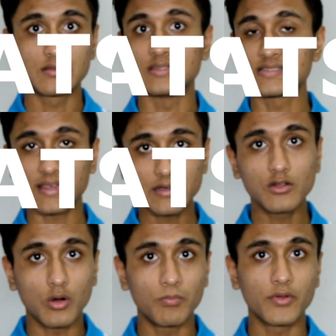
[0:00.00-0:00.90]
The
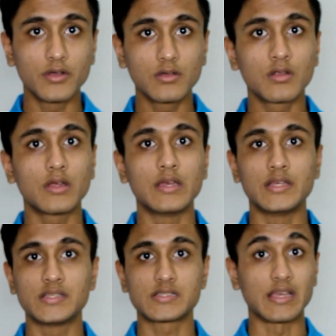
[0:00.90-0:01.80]
second component
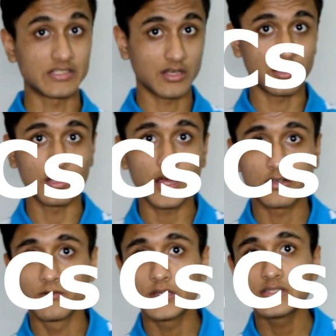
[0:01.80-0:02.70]
is extracurricular
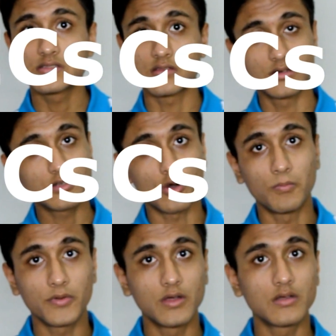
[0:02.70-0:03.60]
activities, the third
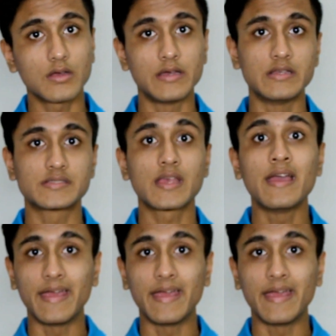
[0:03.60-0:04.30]
component is